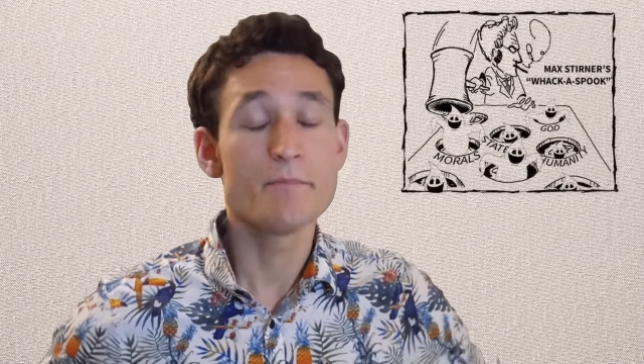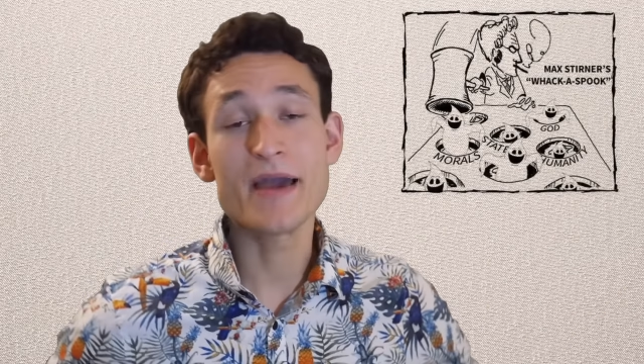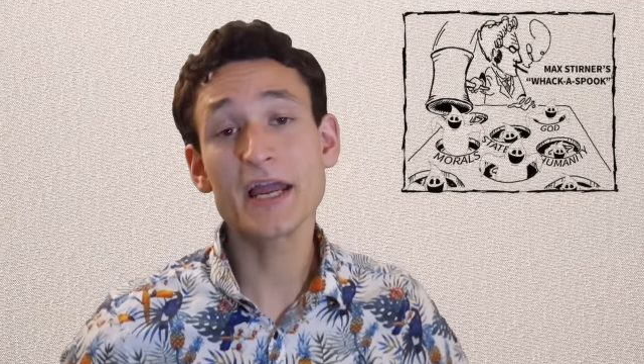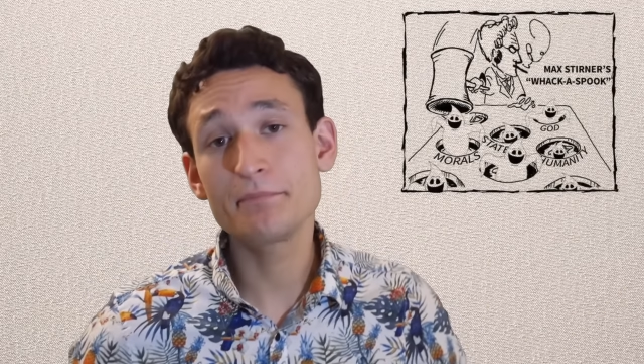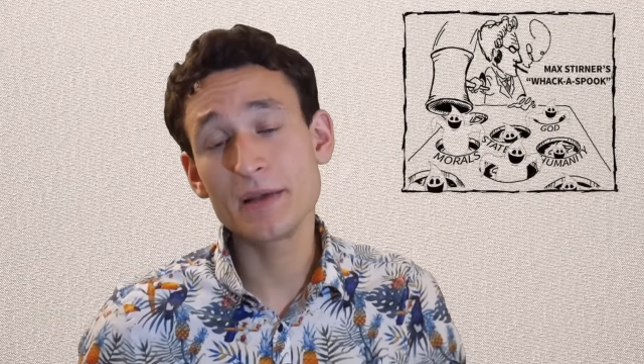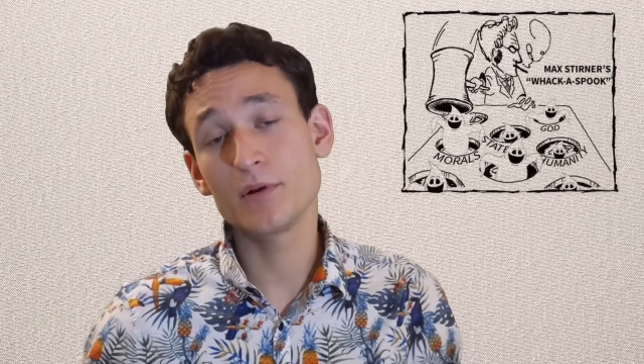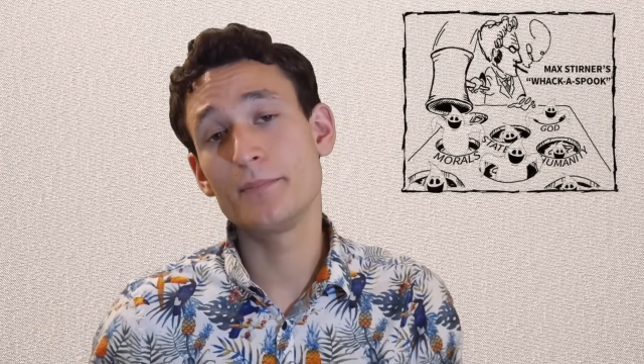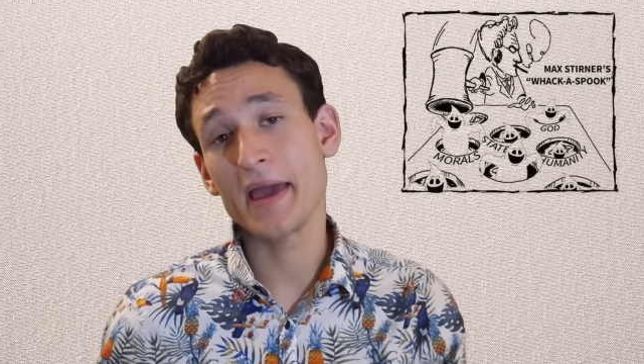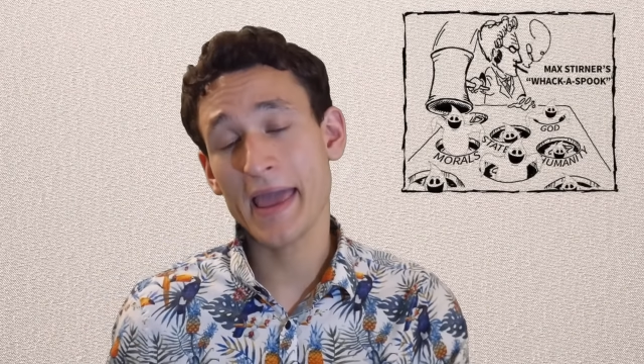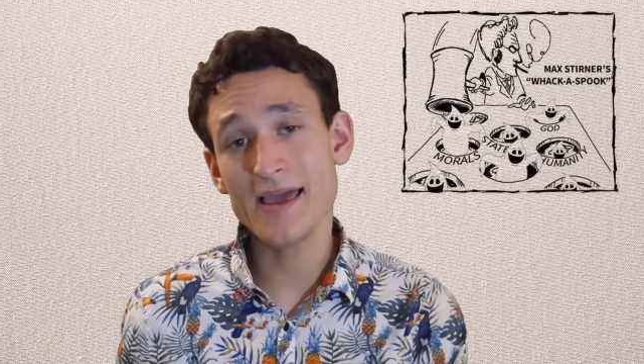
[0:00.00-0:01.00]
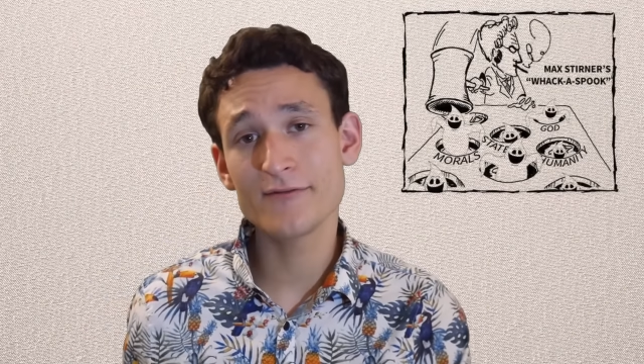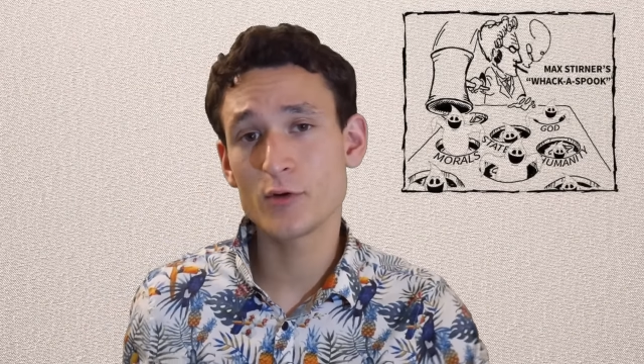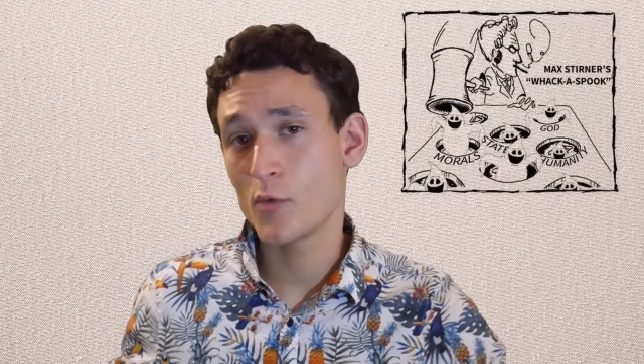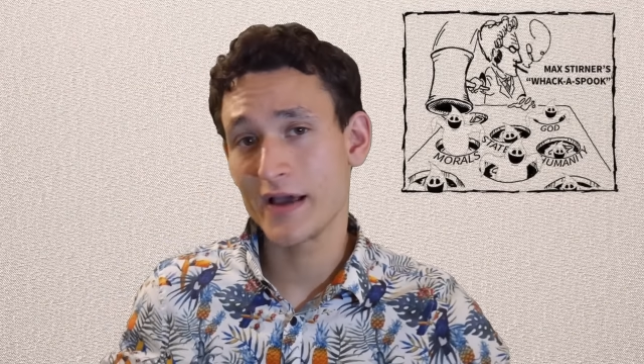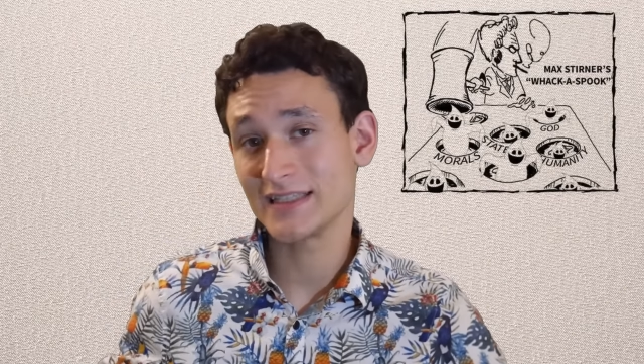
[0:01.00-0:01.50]
made people behave
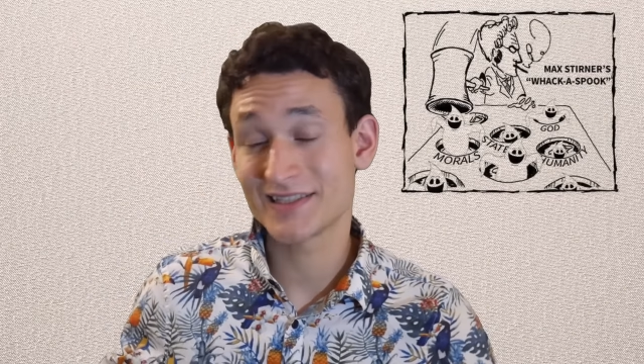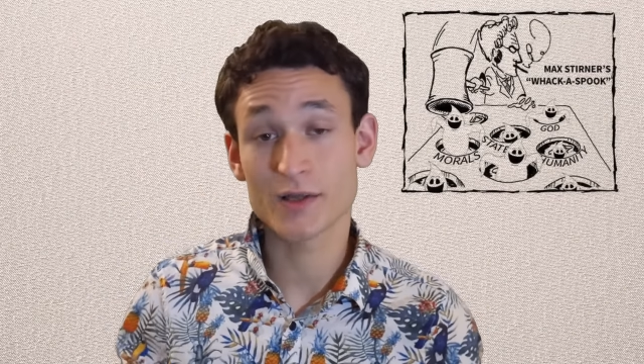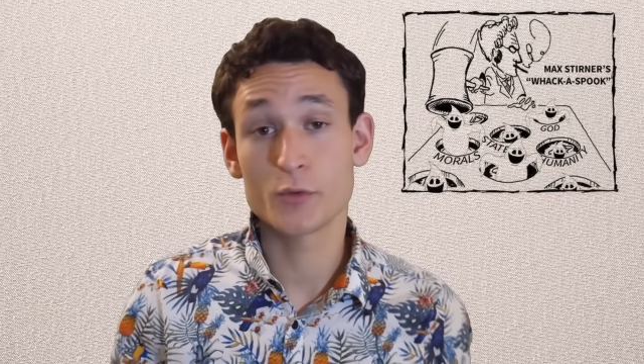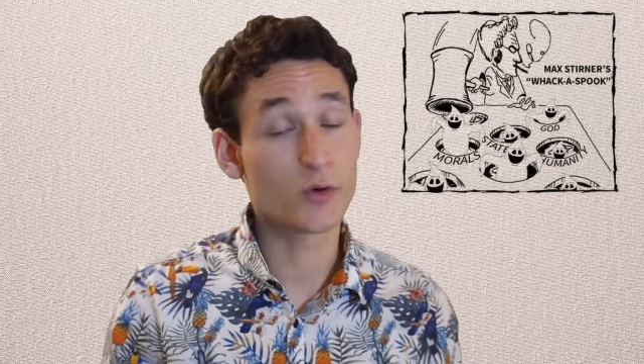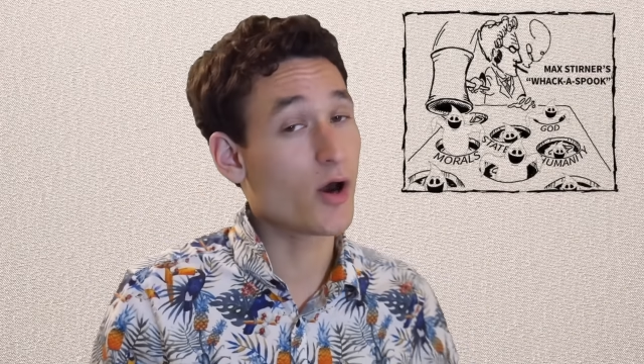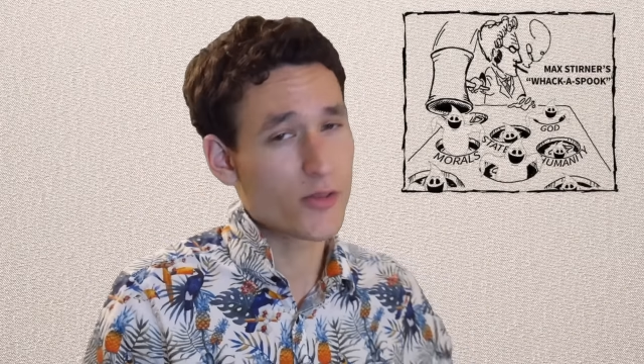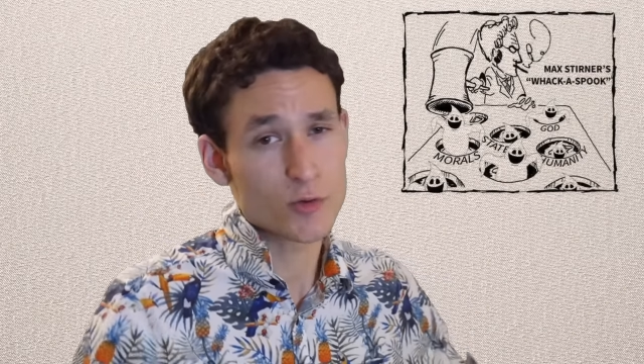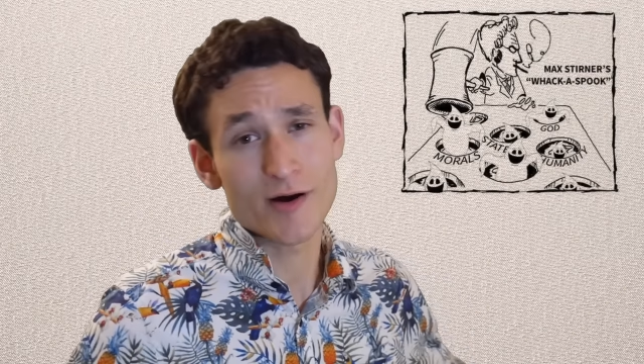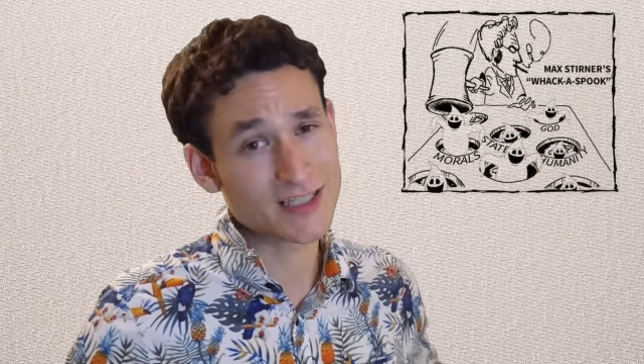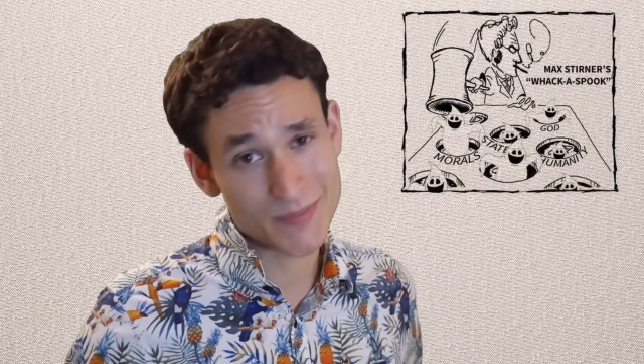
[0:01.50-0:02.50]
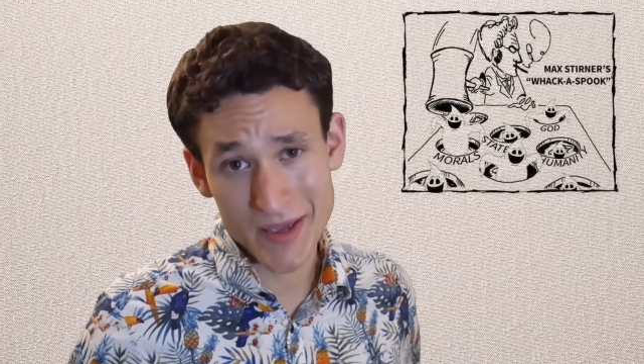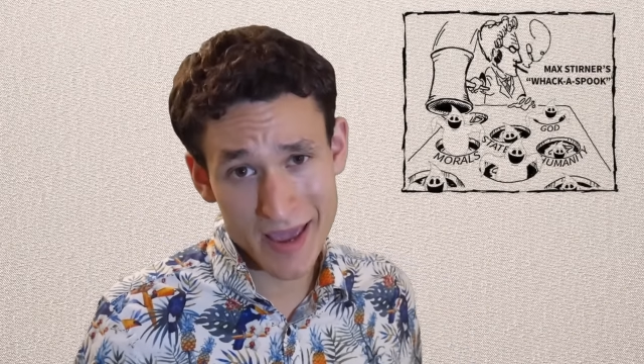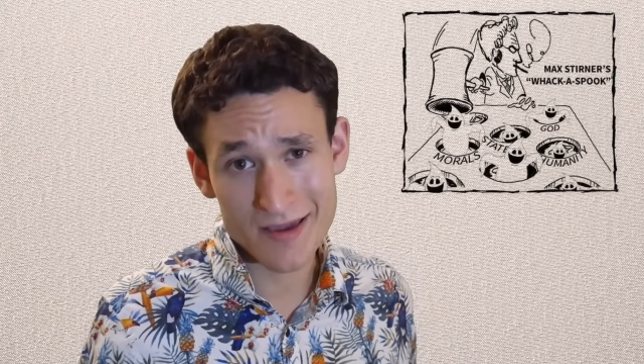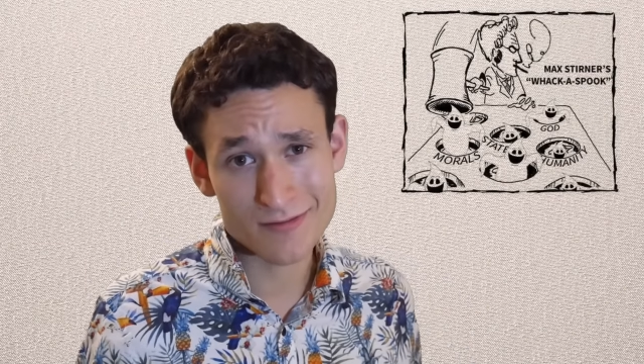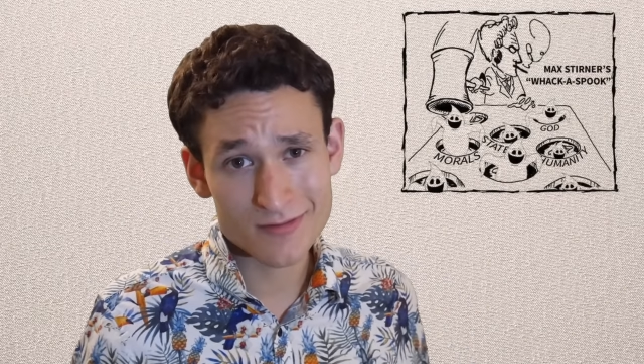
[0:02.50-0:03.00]
in ways that they wouldn't otherwise behave.